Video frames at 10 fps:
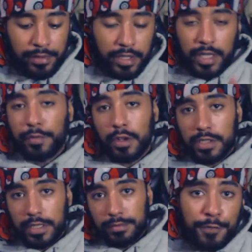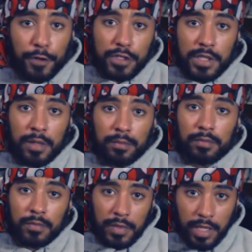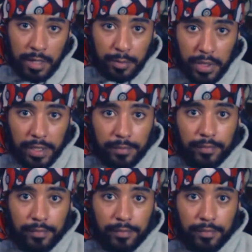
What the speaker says: the difficulty. First up, gameplay.